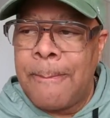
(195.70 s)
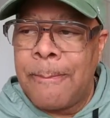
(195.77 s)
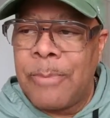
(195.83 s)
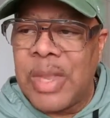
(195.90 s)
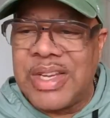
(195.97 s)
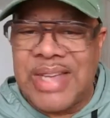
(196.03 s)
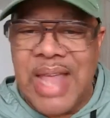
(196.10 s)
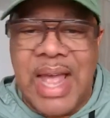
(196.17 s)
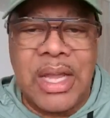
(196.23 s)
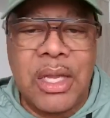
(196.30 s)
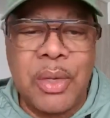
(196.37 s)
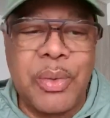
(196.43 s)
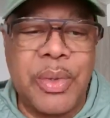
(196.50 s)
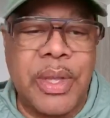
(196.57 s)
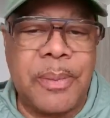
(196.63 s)

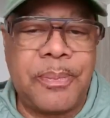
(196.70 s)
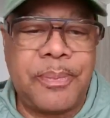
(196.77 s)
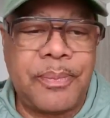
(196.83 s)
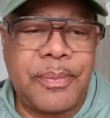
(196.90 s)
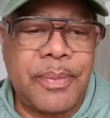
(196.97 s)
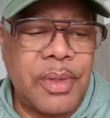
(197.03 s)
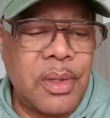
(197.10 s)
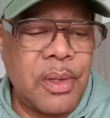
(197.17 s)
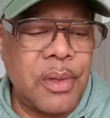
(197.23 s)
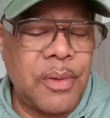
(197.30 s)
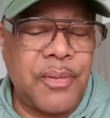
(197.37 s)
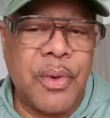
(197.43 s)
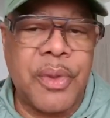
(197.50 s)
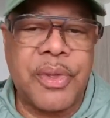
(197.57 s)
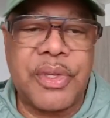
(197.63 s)
diluted for
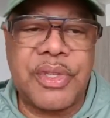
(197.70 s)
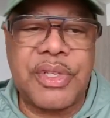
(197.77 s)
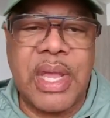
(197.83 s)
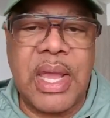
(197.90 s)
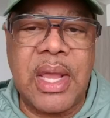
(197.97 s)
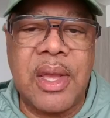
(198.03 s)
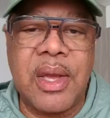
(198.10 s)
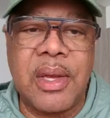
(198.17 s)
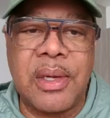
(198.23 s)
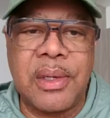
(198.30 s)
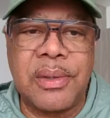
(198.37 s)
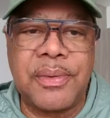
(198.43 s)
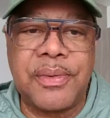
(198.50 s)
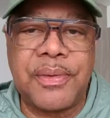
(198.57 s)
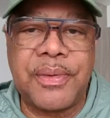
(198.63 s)
the sake
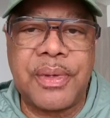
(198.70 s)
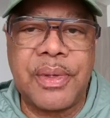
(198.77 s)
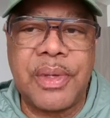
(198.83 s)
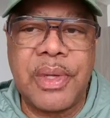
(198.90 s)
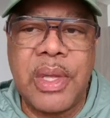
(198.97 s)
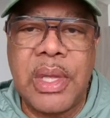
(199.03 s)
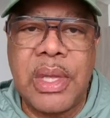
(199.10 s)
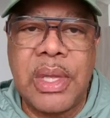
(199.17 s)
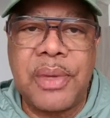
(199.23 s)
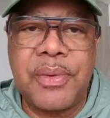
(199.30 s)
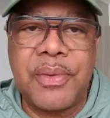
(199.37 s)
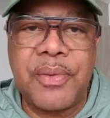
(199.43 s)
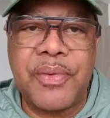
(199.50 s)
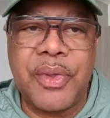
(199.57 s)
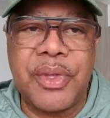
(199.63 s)
of
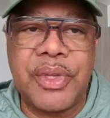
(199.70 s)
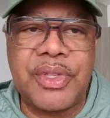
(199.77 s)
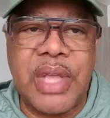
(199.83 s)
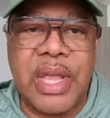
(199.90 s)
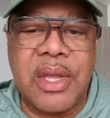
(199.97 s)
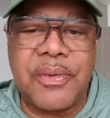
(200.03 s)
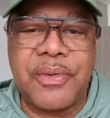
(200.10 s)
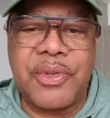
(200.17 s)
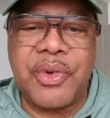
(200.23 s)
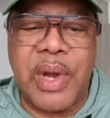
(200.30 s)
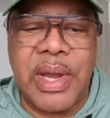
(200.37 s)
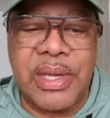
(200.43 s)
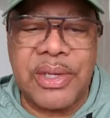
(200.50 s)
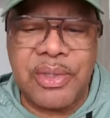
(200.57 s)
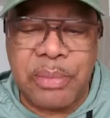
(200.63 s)
trying
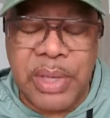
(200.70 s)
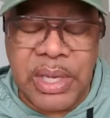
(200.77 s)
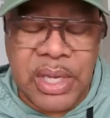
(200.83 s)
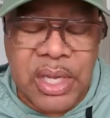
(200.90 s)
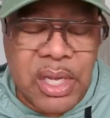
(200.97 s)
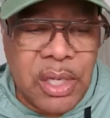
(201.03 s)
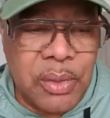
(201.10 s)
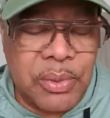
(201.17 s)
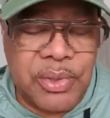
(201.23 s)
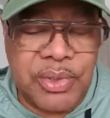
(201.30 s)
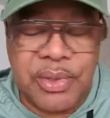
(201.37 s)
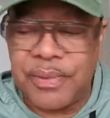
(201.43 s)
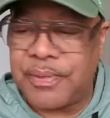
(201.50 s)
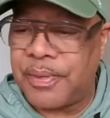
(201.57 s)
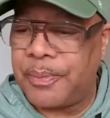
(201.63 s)
to be inclusive.